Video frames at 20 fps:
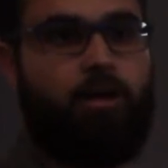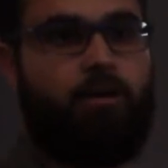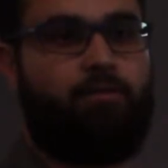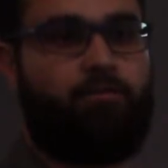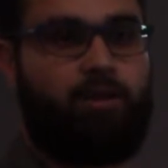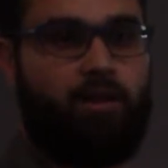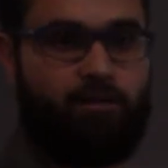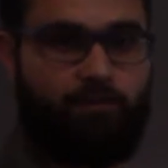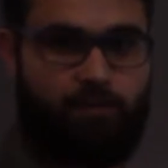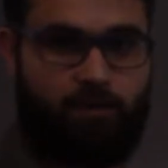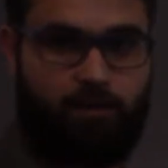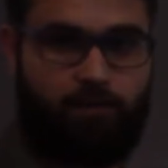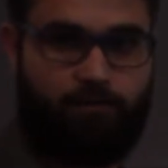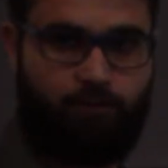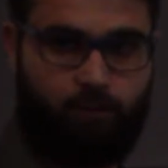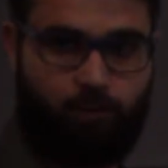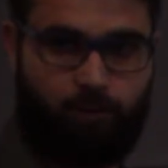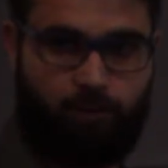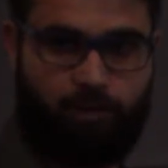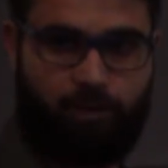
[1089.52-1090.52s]
of rafi'
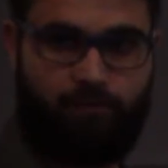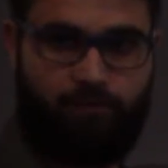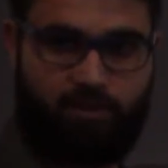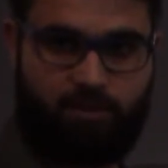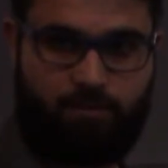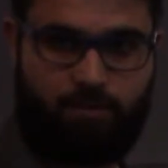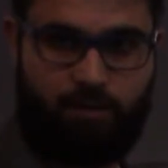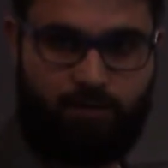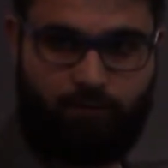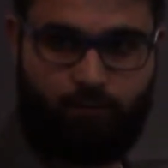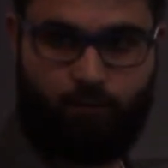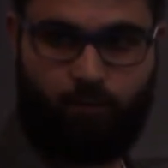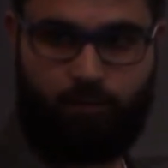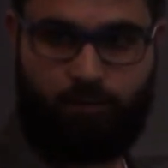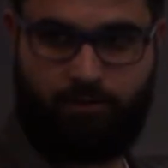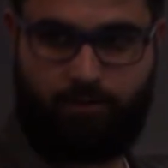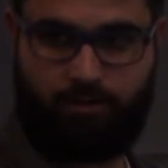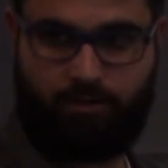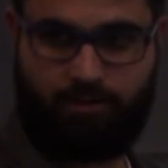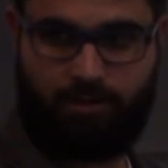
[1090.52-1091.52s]
for it, if it's marfu'
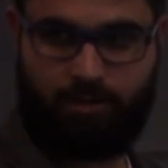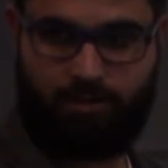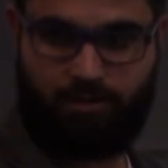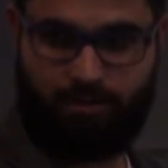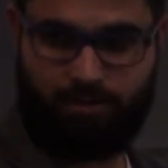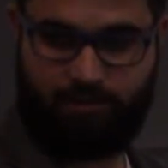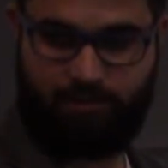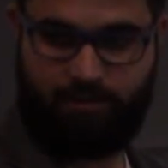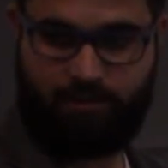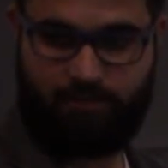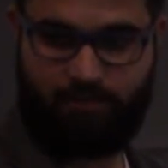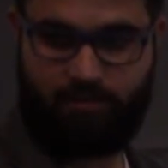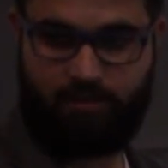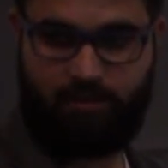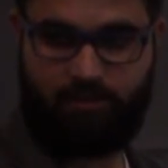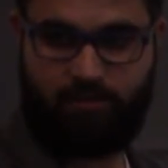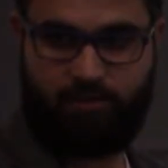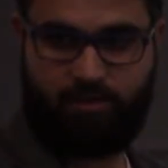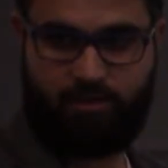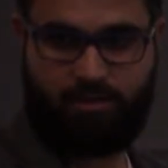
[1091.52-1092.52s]
in the sentence, if it's
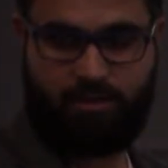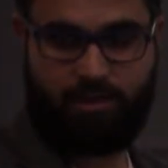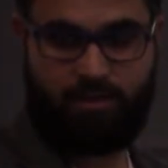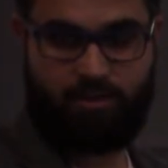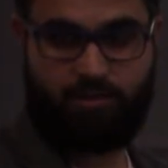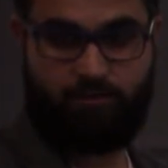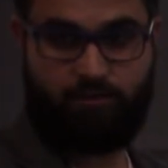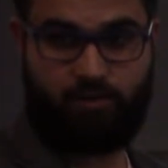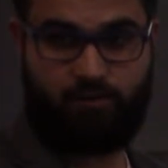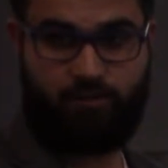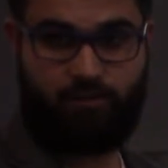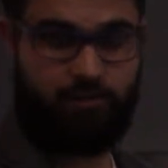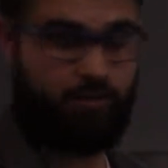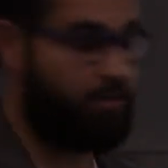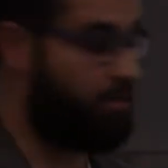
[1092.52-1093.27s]
given the status of rafi' in the